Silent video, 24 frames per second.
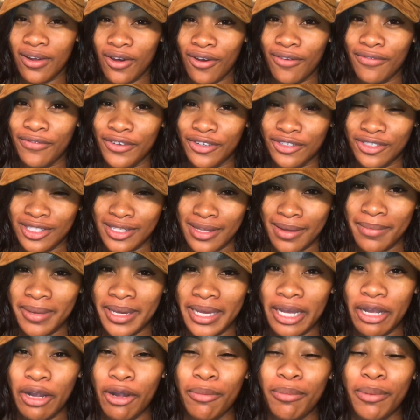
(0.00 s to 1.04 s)
off your
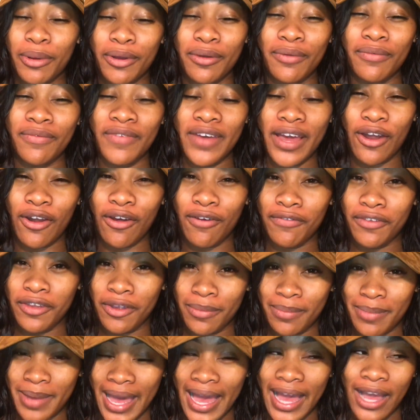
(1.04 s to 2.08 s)
stomach or burn fat off
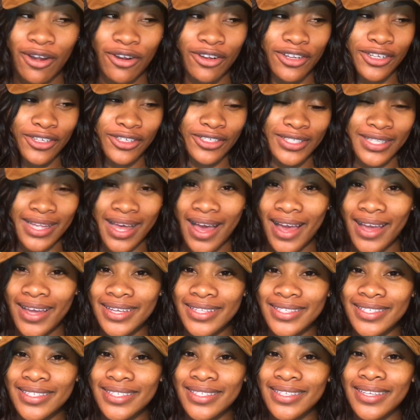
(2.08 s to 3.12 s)
your back or your
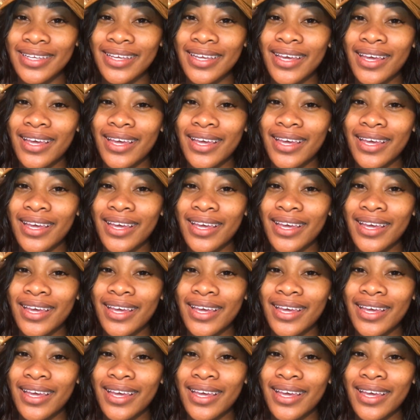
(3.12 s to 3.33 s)
sides,